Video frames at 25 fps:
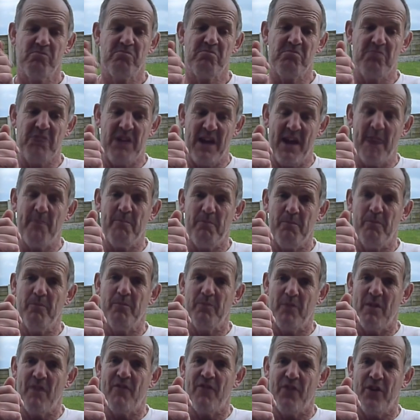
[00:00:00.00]
yep,
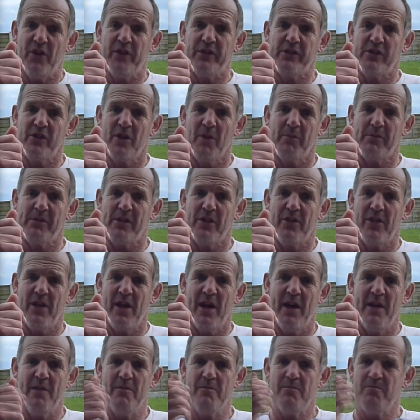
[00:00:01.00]
enforced stops on
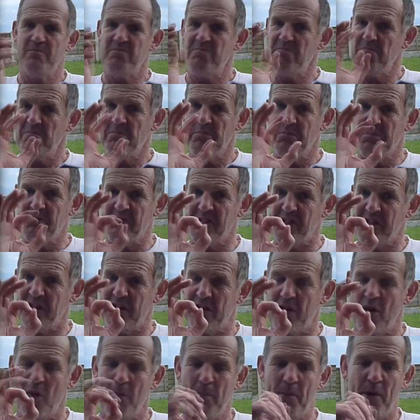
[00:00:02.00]
there,
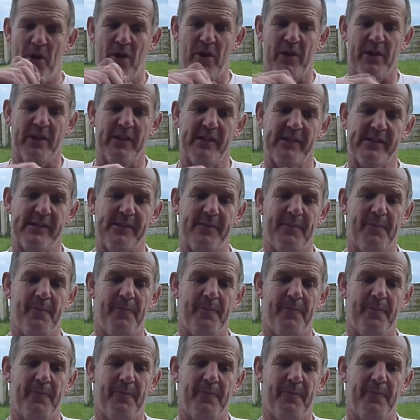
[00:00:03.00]
zero points.